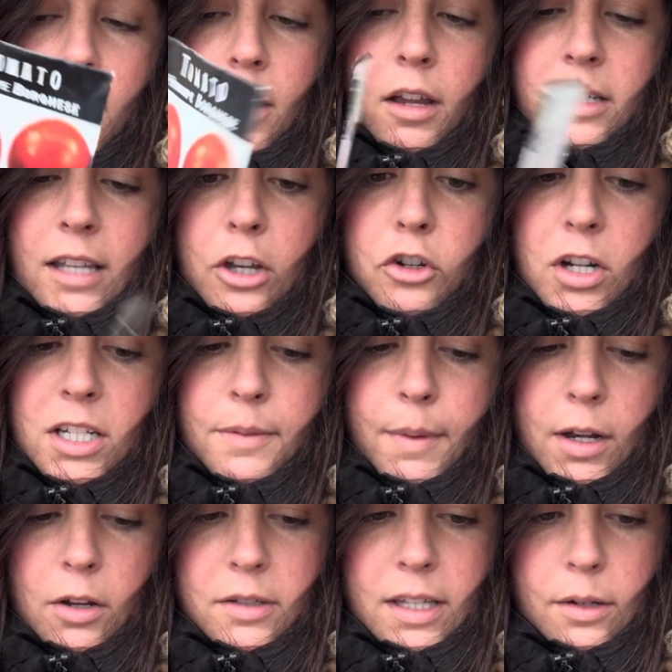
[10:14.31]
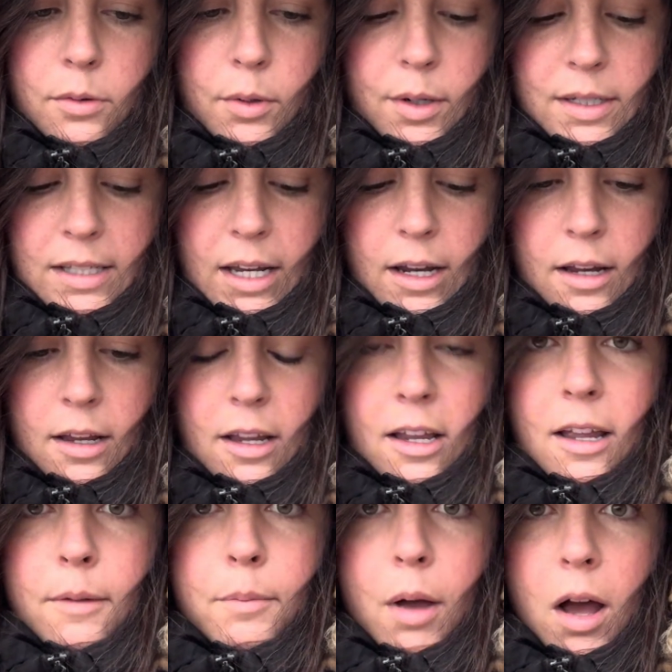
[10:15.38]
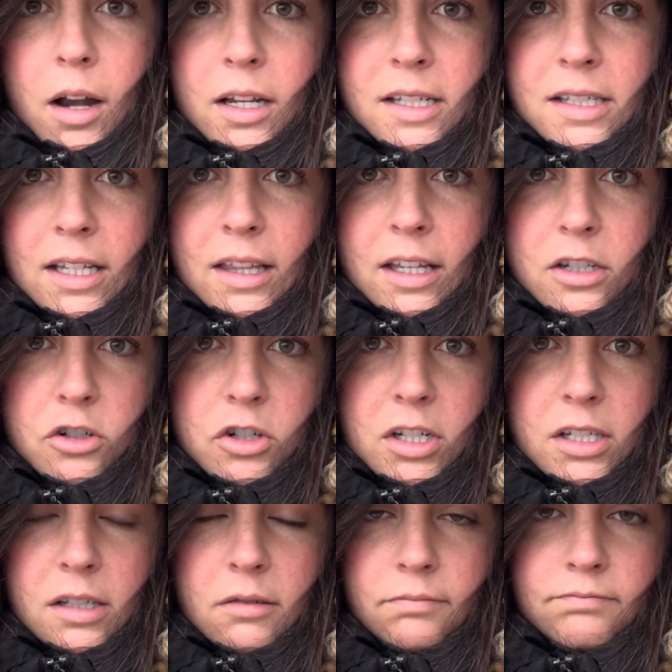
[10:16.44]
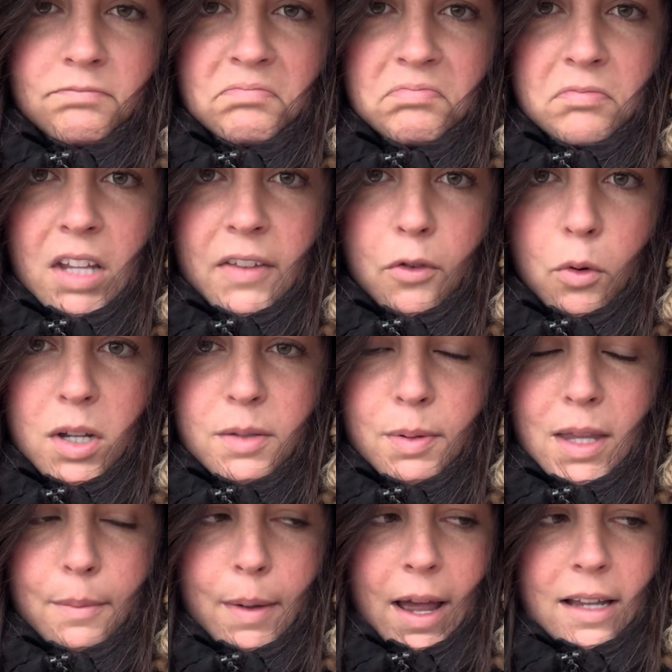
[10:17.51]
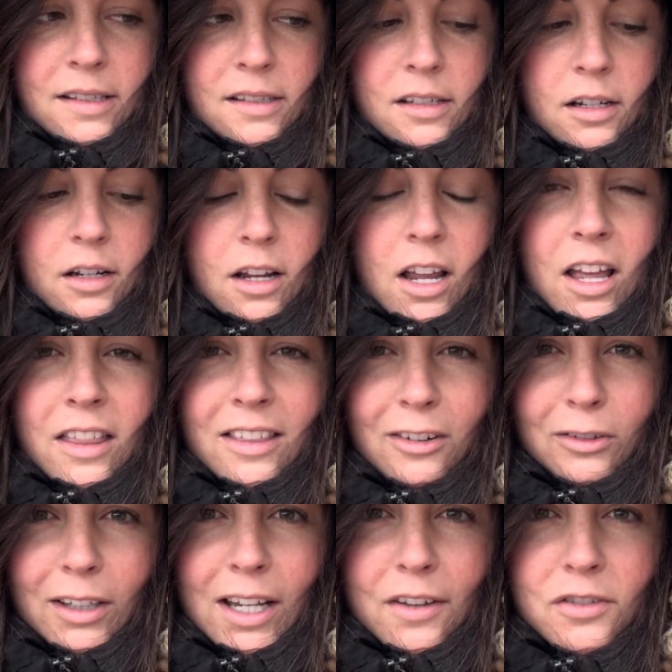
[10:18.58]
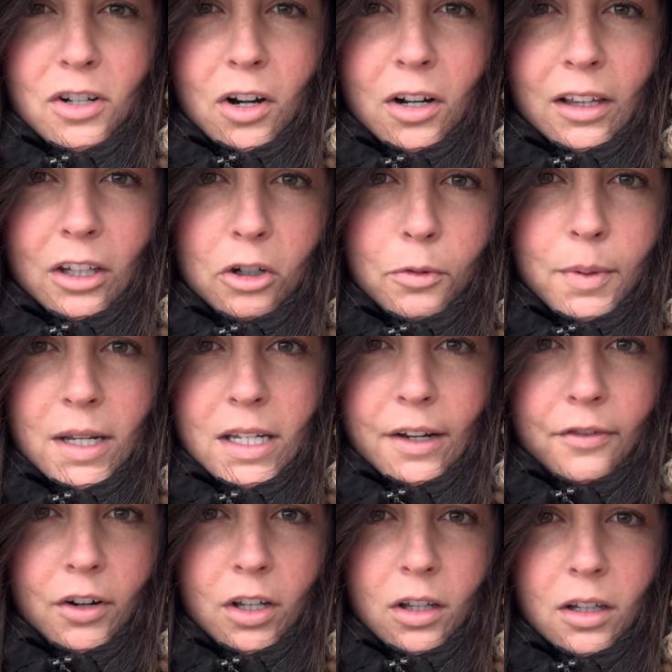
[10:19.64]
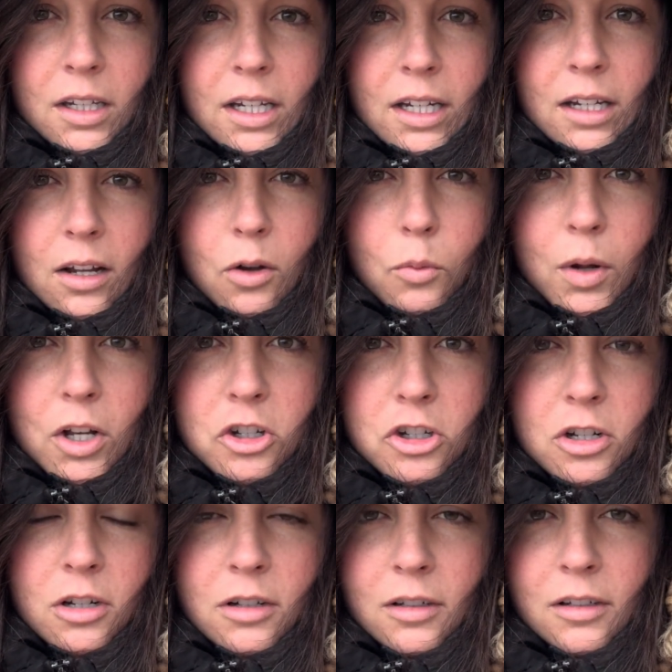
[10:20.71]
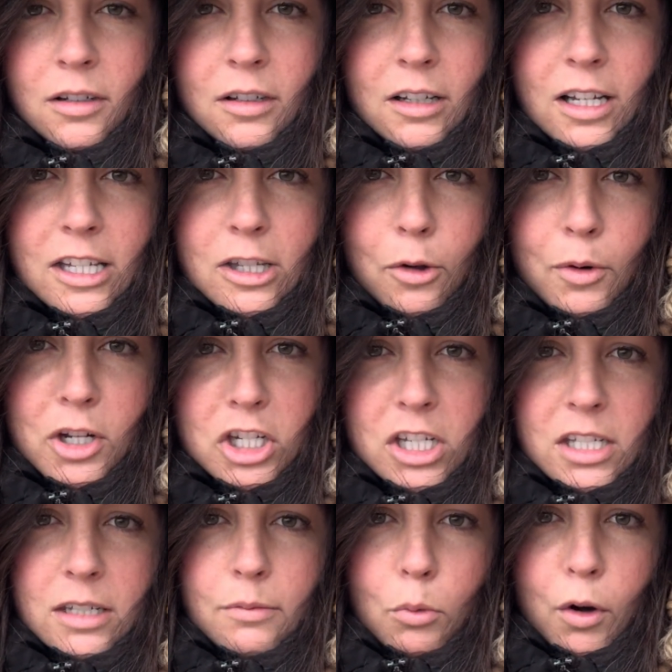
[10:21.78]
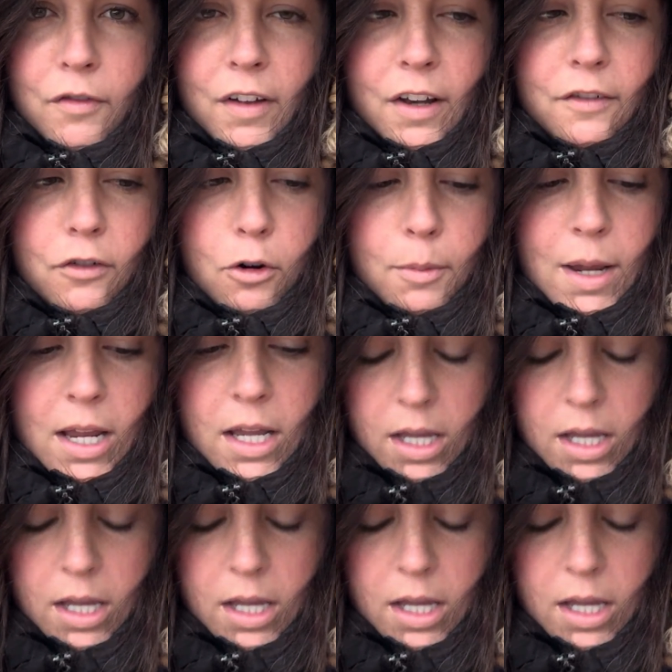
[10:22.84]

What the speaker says: Sun-dried tomatoes, that's what I want to say. But honestly, these are just, they've always been the best. Their leaves are a little bit different looking, which is always just more fun for me.